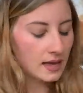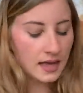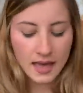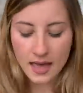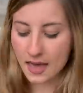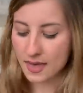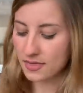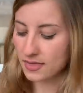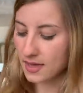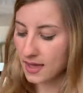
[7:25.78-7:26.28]

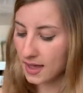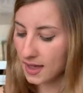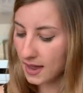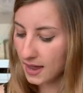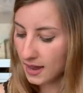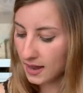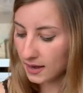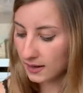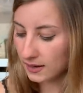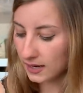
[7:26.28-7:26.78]
And
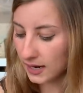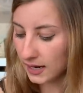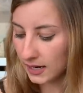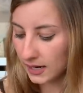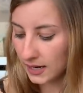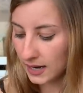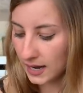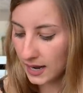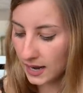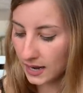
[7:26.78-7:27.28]
then I
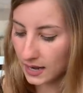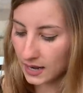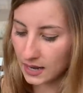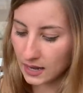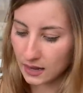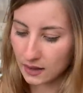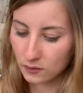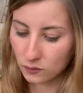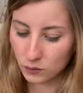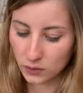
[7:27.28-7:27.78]

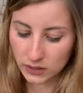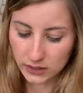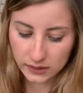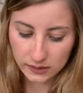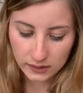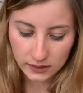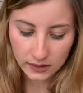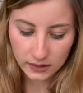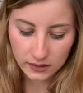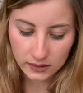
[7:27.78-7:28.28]
have, what is
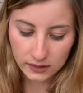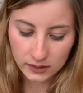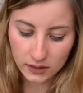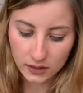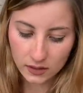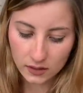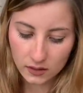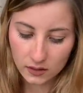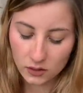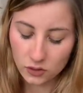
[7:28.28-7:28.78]
this?
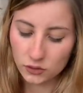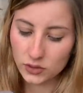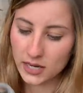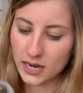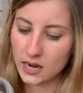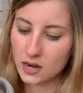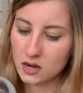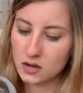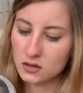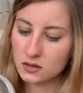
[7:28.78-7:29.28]
Oh
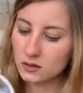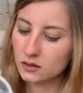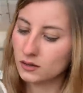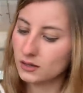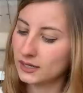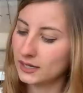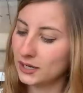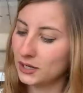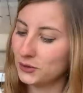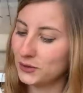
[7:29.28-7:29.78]
yeah,
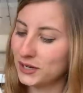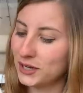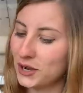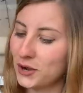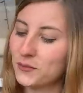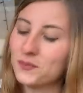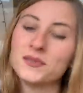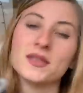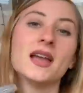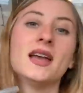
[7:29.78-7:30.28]
here we
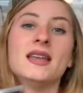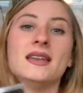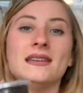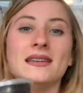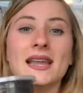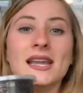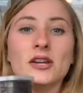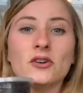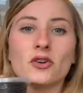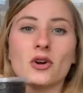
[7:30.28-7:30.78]
go.
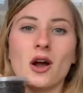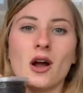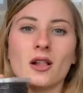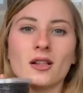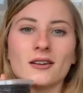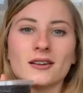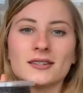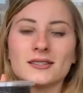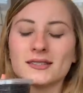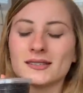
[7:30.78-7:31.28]
Night
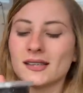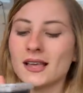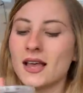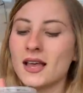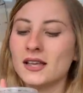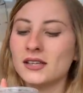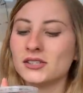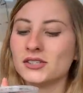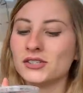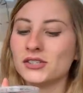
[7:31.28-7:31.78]
crawlers.
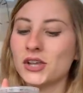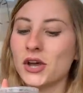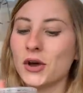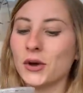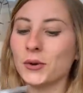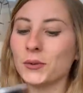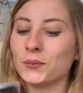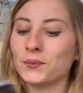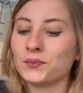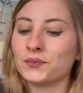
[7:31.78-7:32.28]

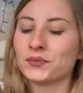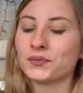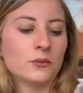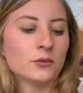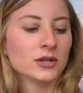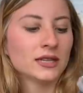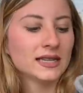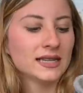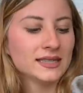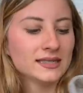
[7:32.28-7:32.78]
So I'm
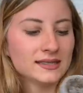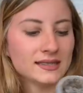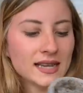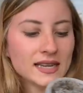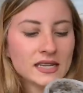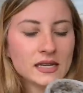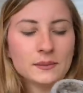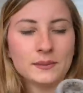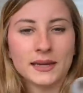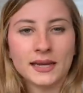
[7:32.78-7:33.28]
really
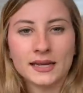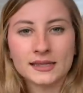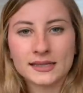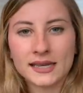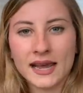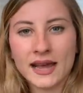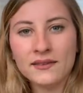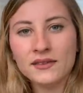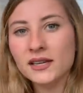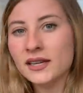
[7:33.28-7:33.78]
excited because I
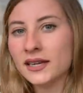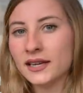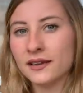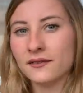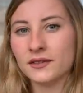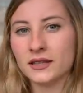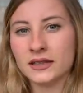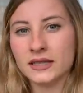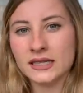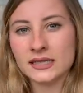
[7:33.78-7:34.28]
haven't
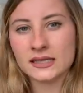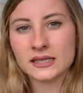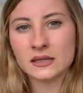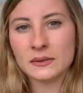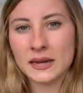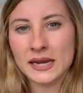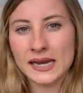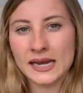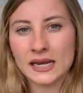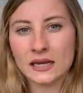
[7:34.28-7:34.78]
given these to
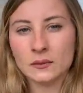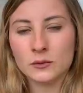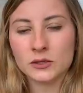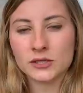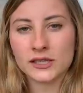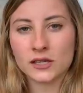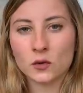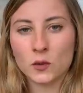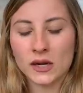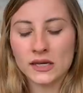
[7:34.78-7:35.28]
my
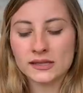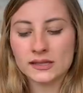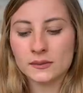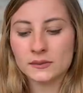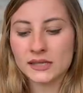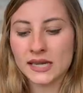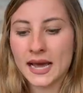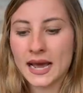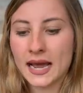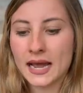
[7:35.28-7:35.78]
animals in quite some
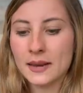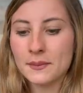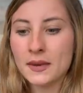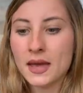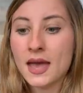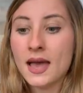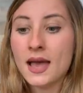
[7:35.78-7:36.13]
time.